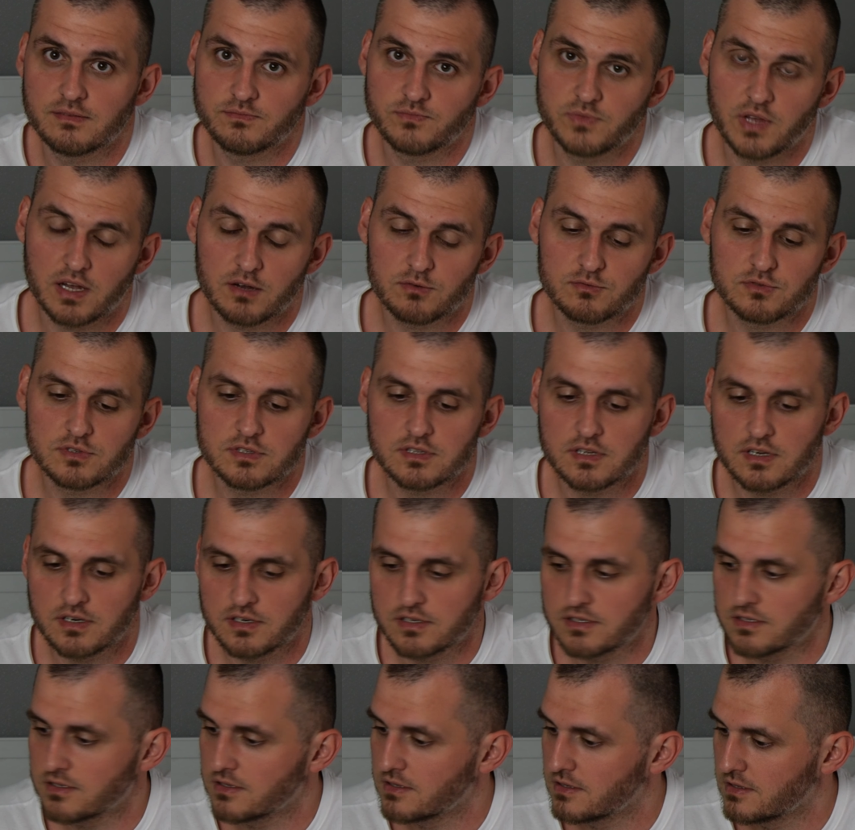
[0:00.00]

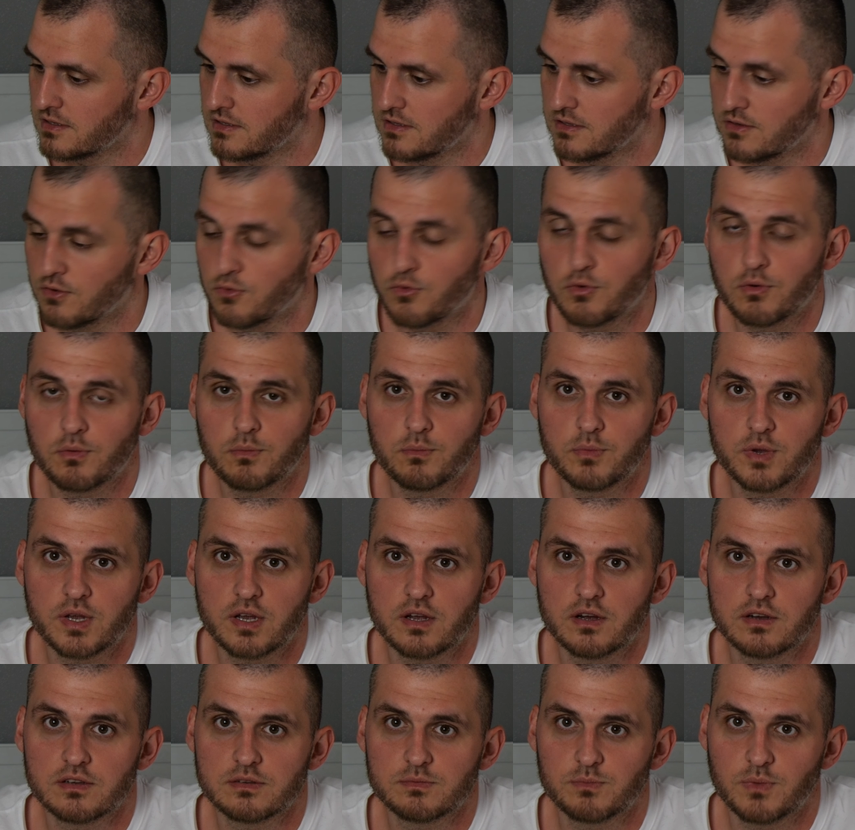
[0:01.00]
downstairs in the room
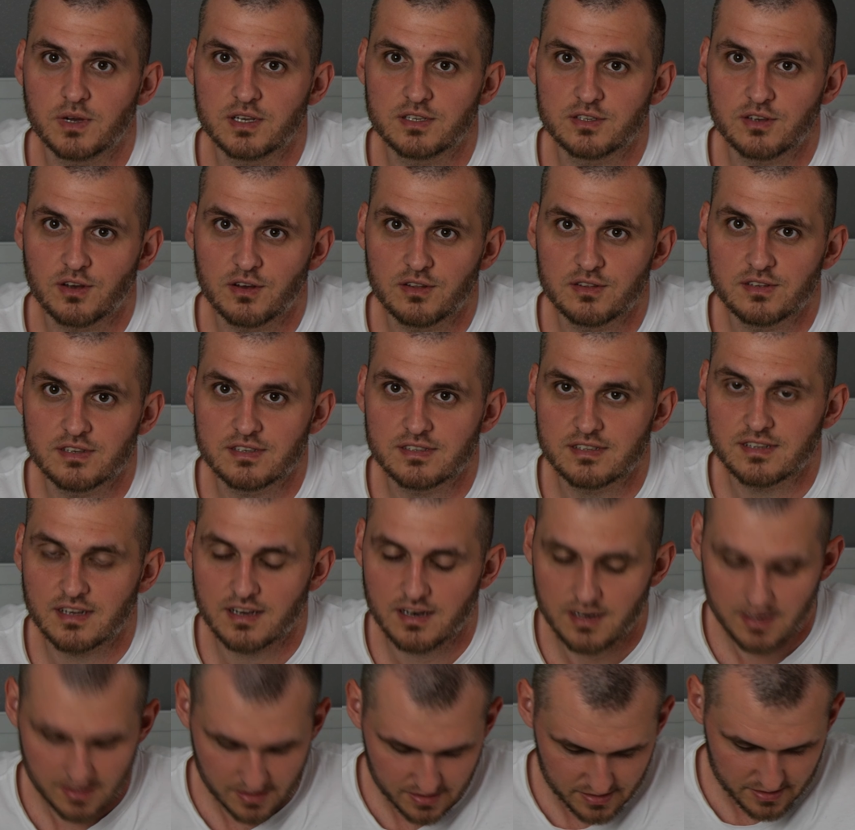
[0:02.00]
because my son is
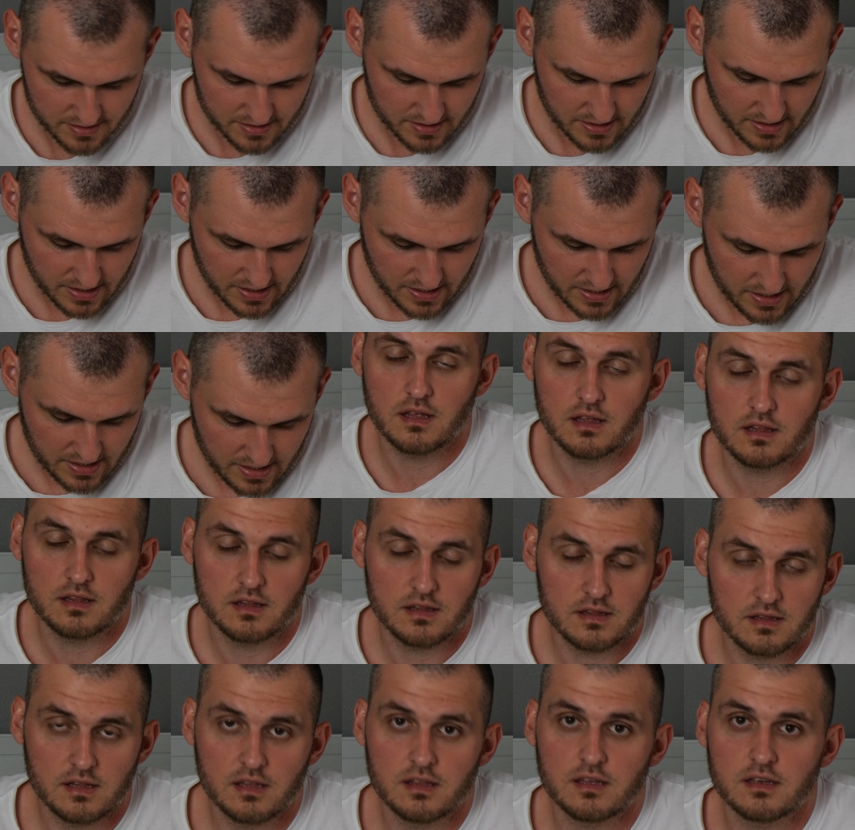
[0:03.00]
there, and
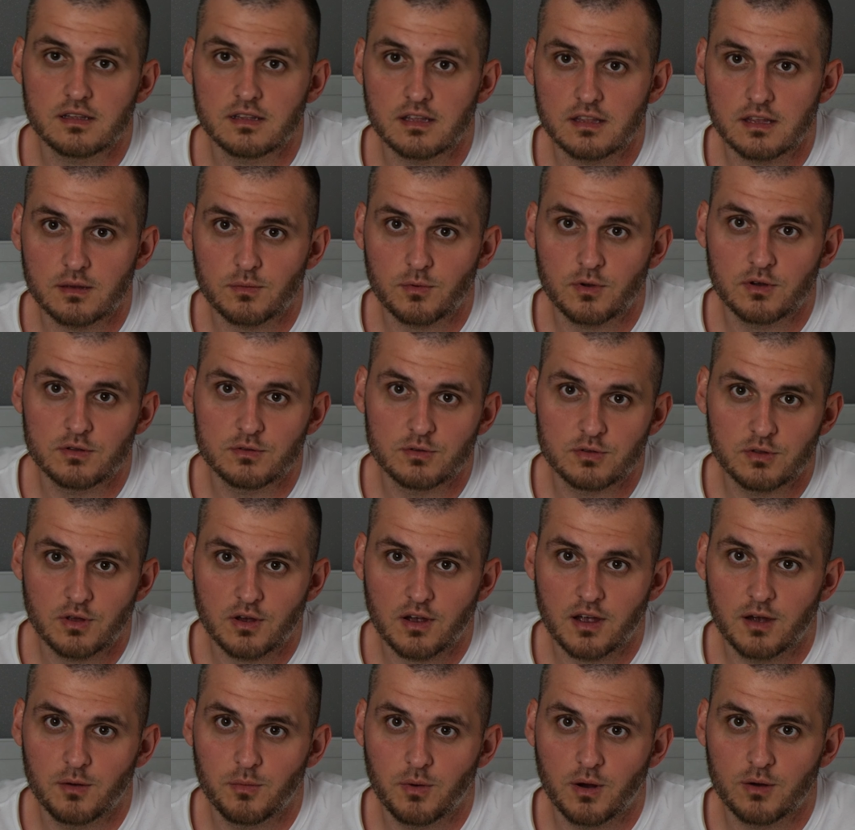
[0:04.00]
the thing that I'm going to
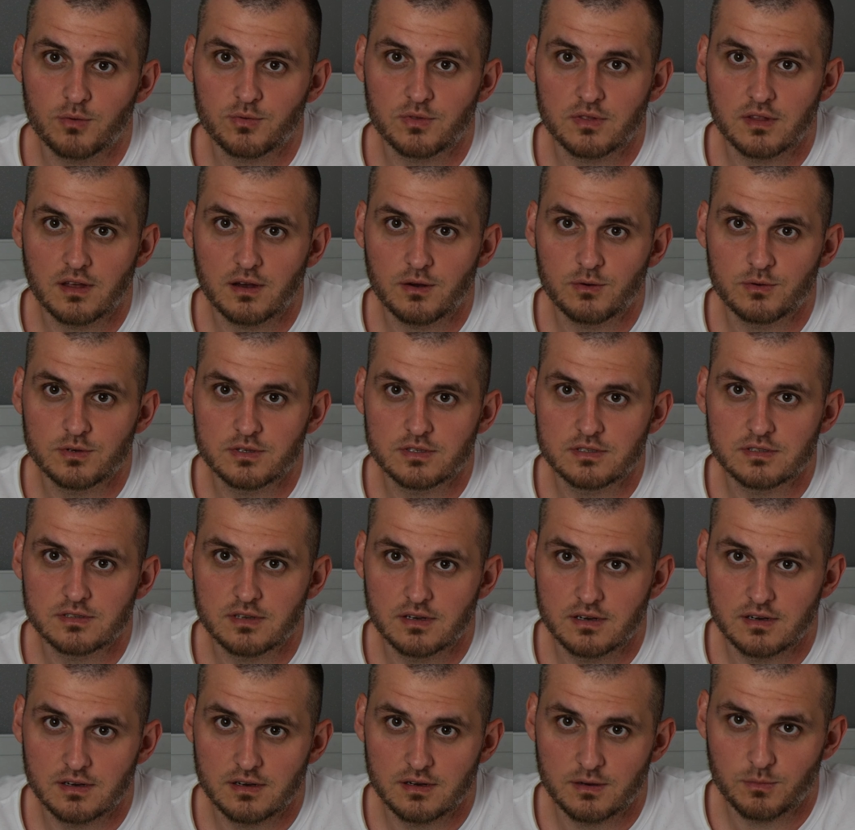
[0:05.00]
talk about now is
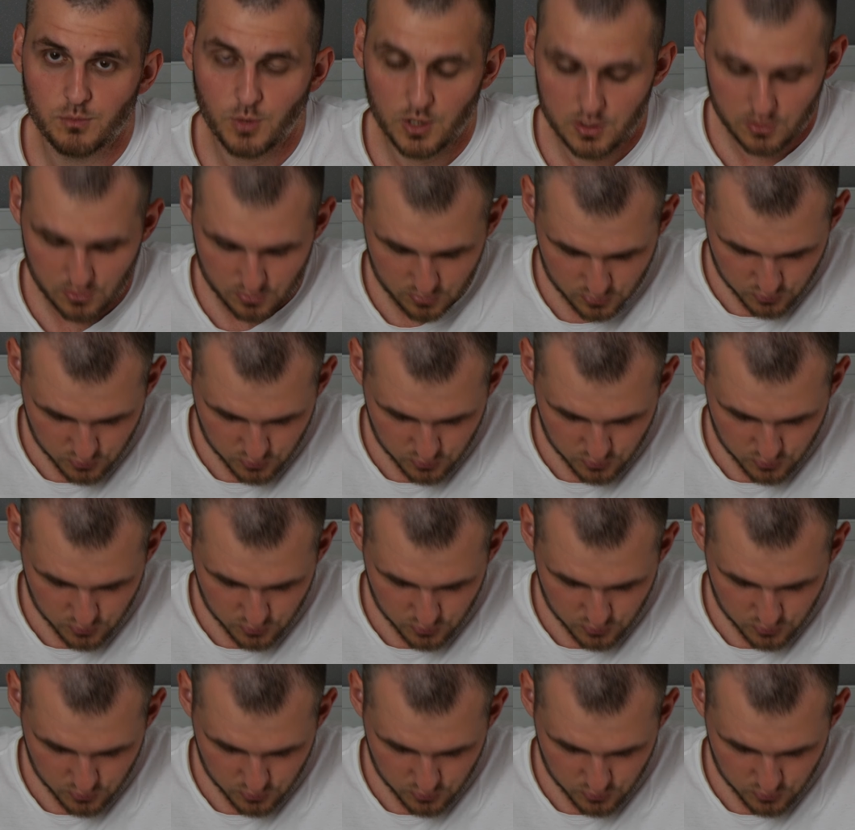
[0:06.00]
my new